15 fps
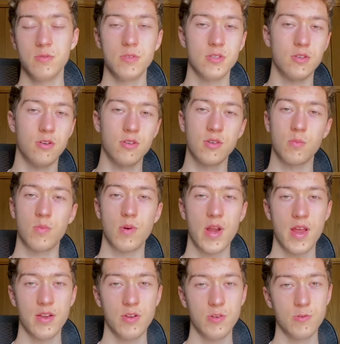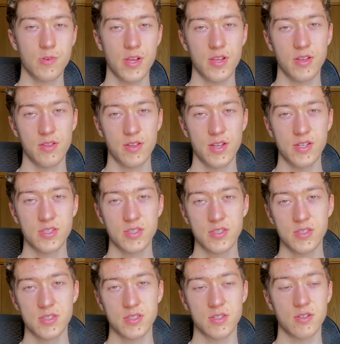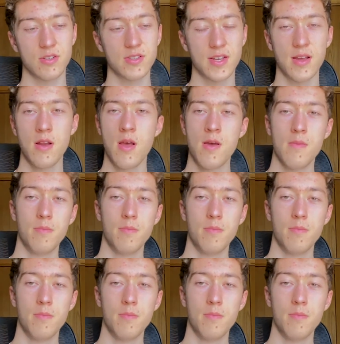with all the brand new regulations and all that